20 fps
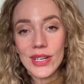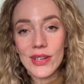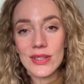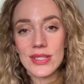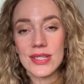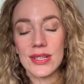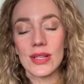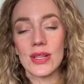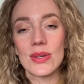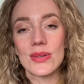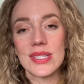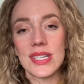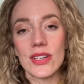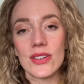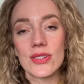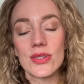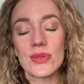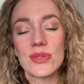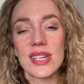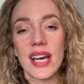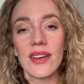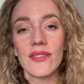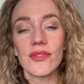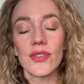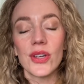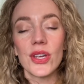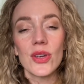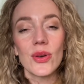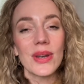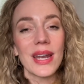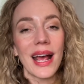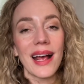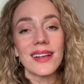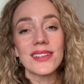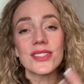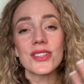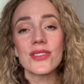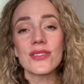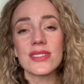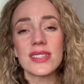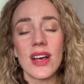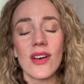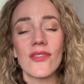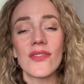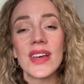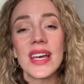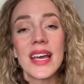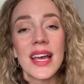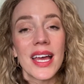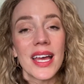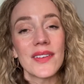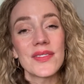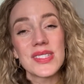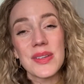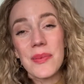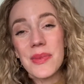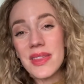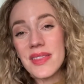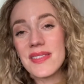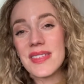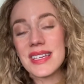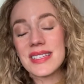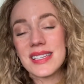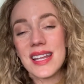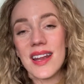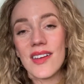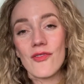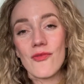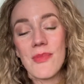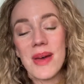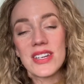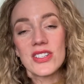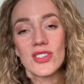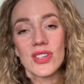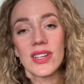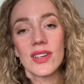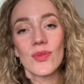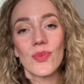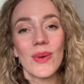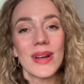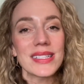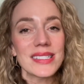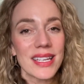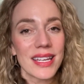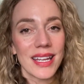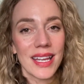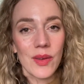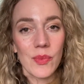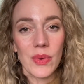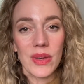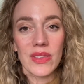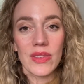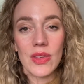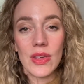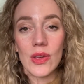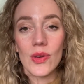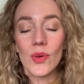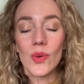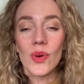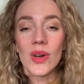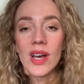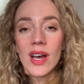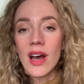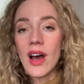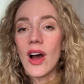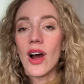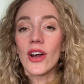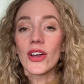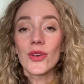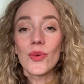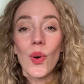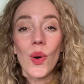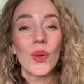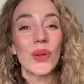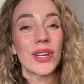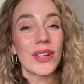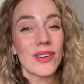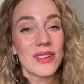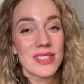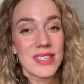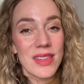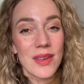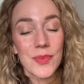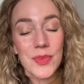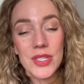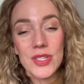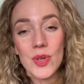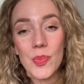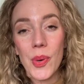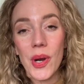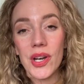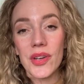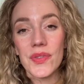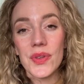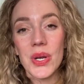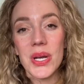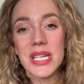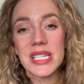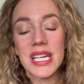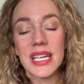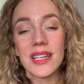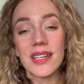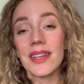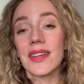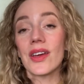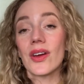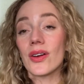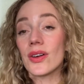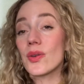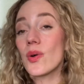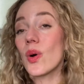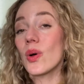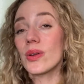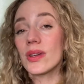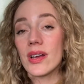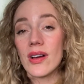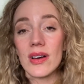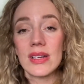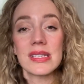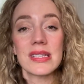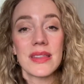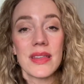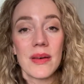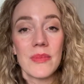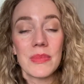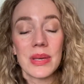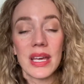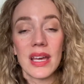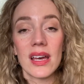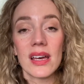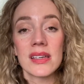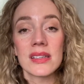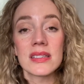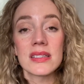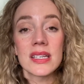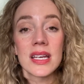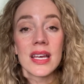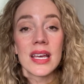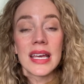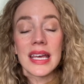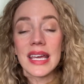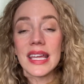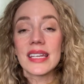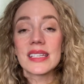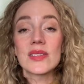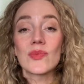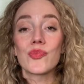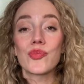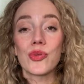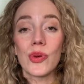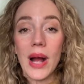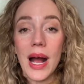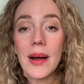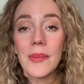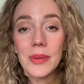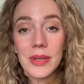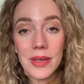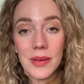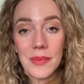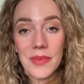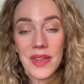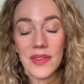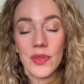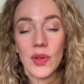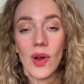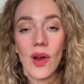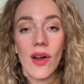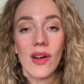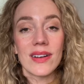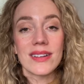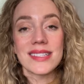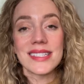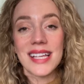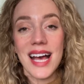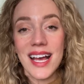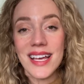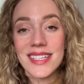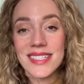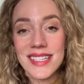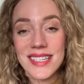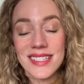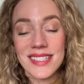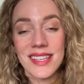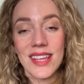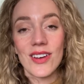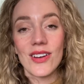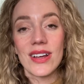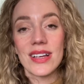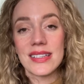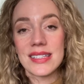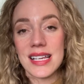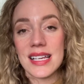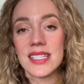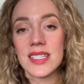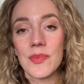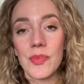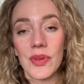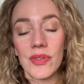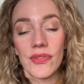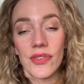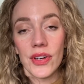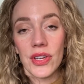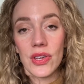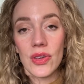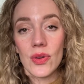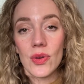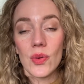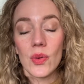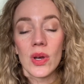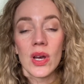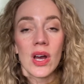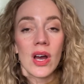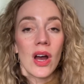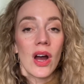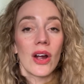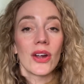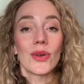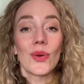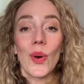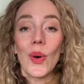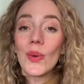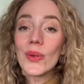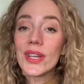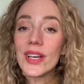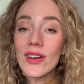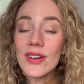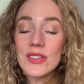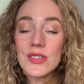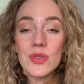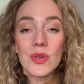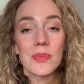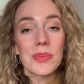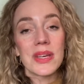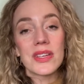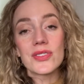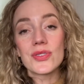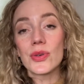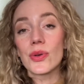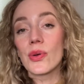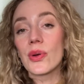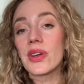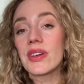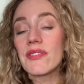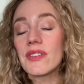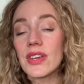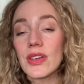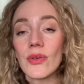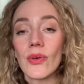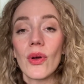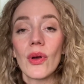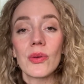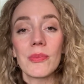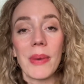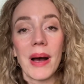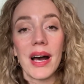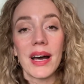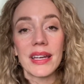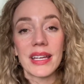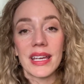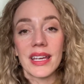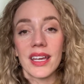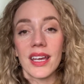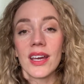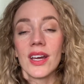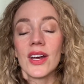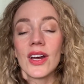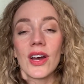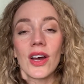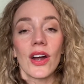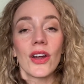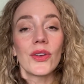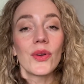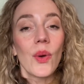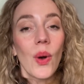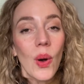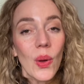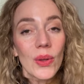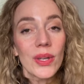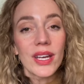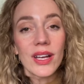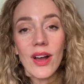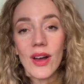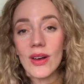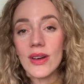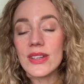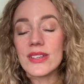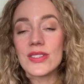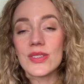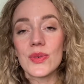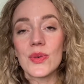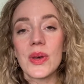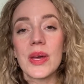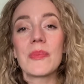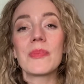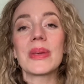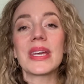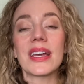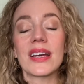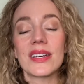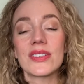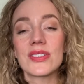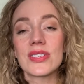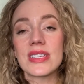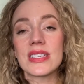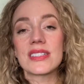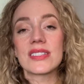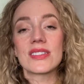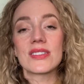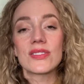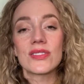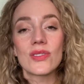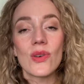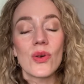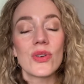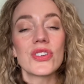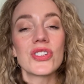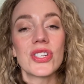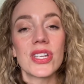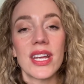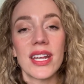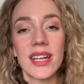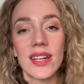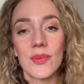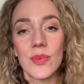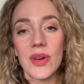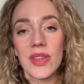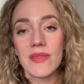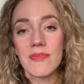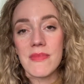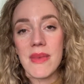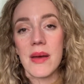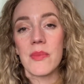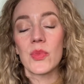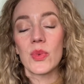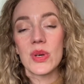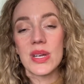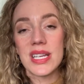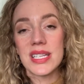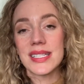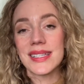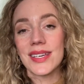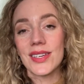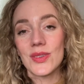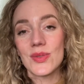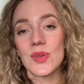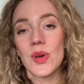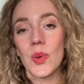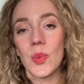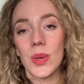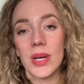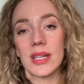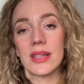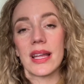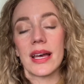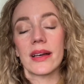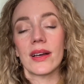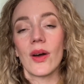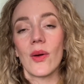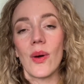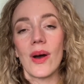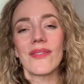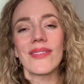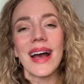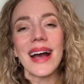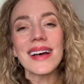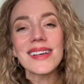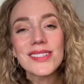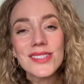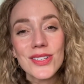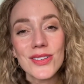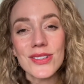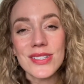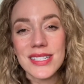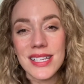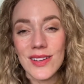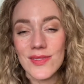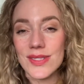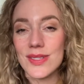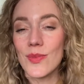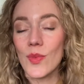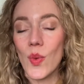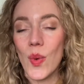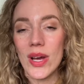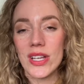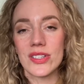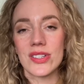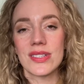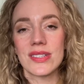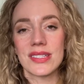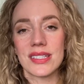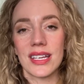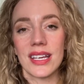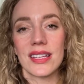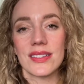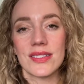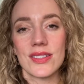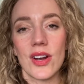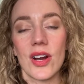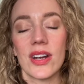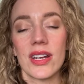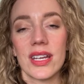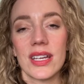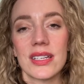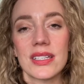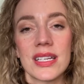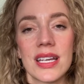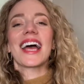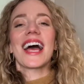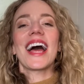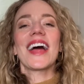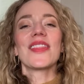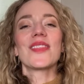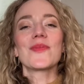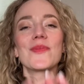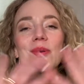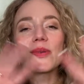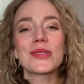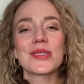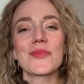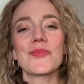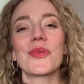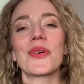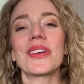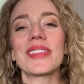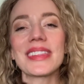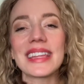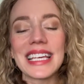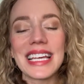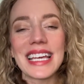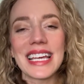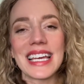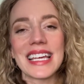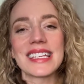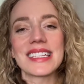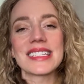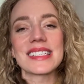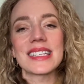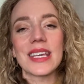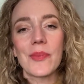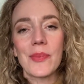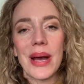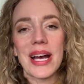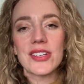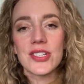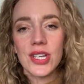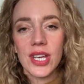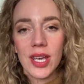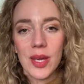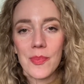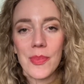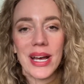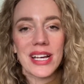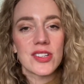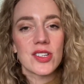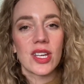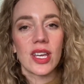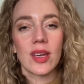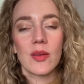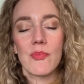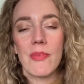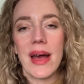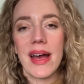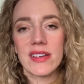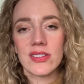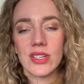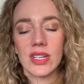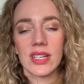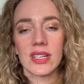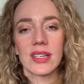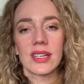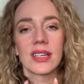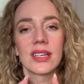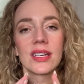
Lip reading: on to clothes that are too tight for you and ask yourself if some of the things that I've mentioned resonate with you. Are you holding on to them because they're part of your identity? Are you holding on to them because it is a problem that there aren't sizes that are accessible for you? Are you holding on to it because you're grieving your old body? Are you holding on to it because it's associated with memories that you don't want to let go of? Ask yourself some questions to get started. And the most important thing is compassion, compassion, compassion.